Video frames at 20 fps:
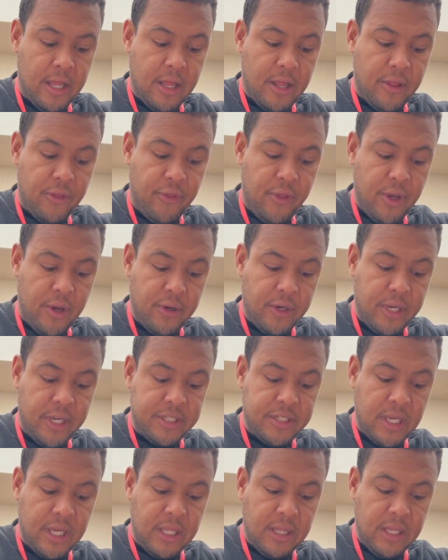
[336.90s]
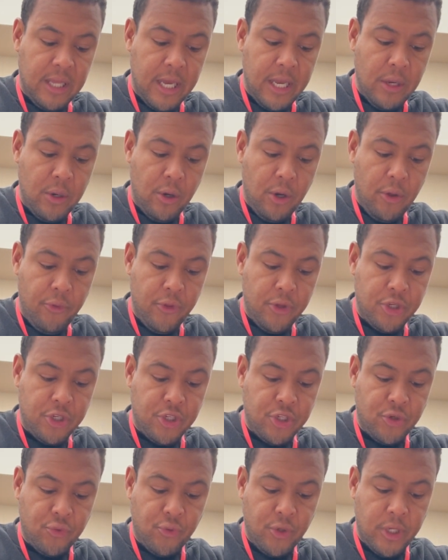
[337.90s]
There is a light on this
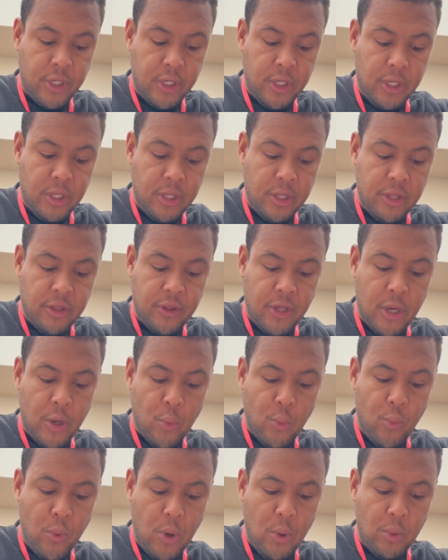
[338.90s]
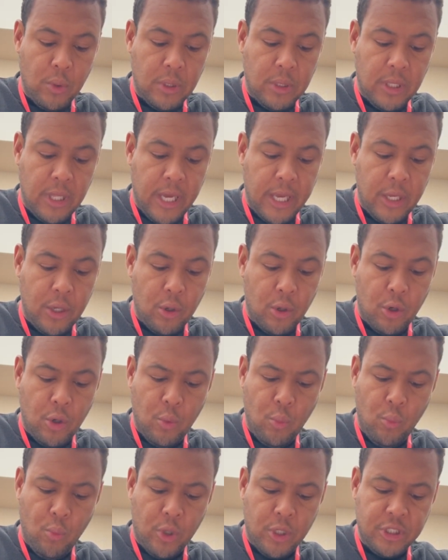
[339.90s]
tree that won't light
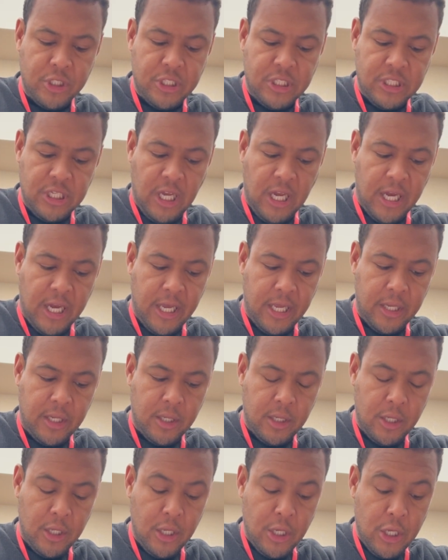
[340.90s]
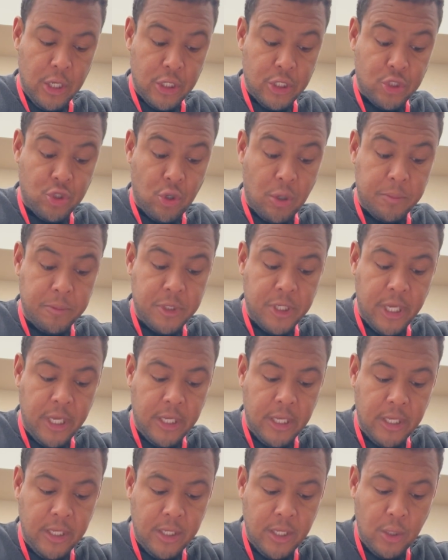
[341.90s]
on one side. So I'm
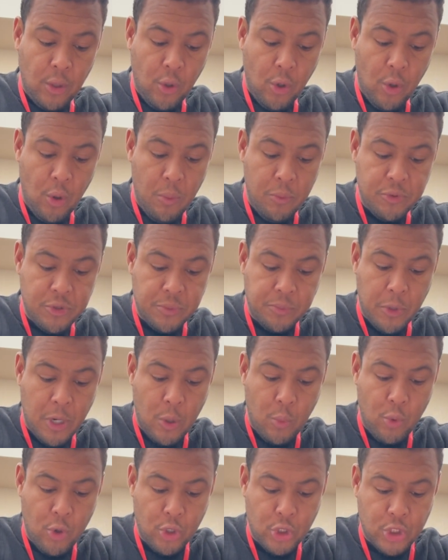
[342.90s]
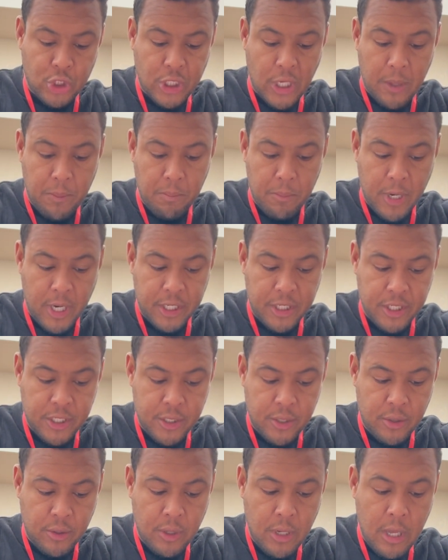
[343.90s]
taking it home to my workshop, my
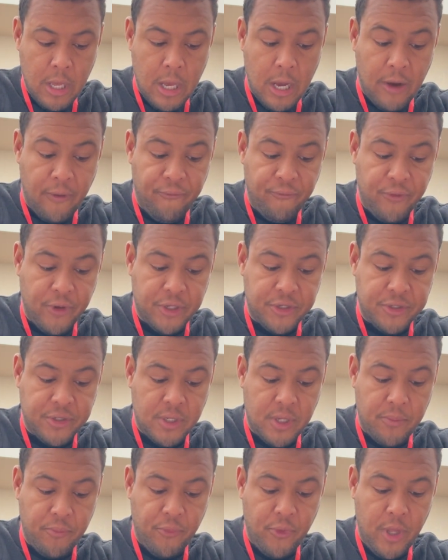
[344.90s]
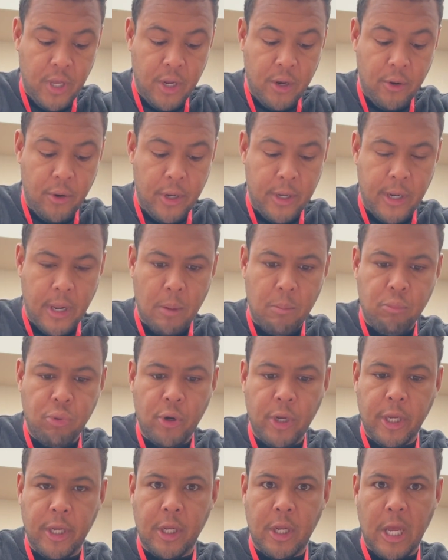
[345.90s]
dear. I'll fix it up there and I'll
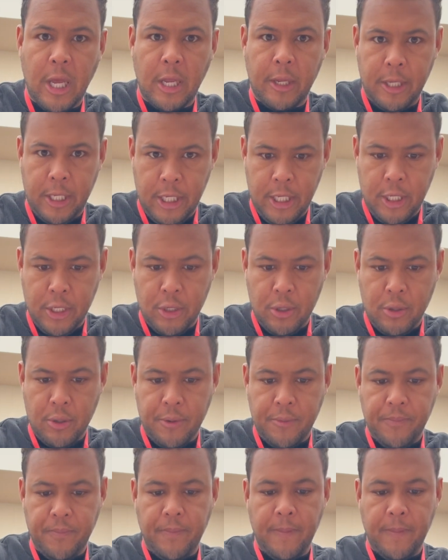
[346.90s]
bring it back here.